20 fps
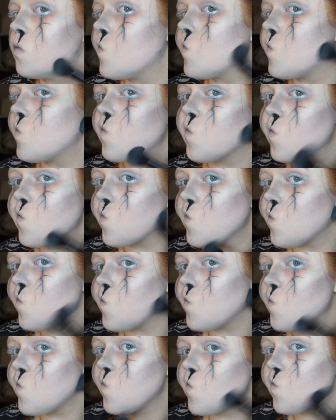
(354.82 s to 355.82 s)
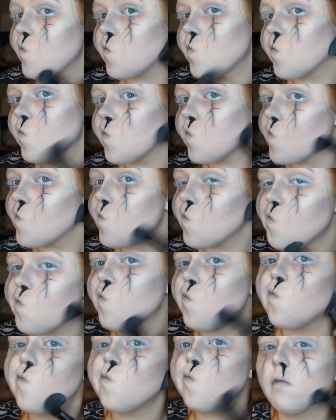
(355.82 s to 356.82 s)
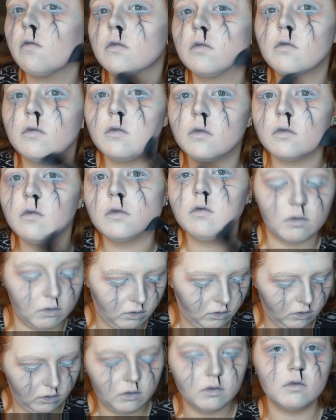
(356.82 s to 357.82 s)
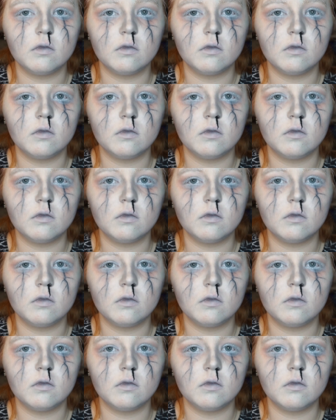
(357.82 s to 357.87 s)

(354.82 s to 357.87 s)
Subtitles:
awful. So I'm contouring everywhere I would normally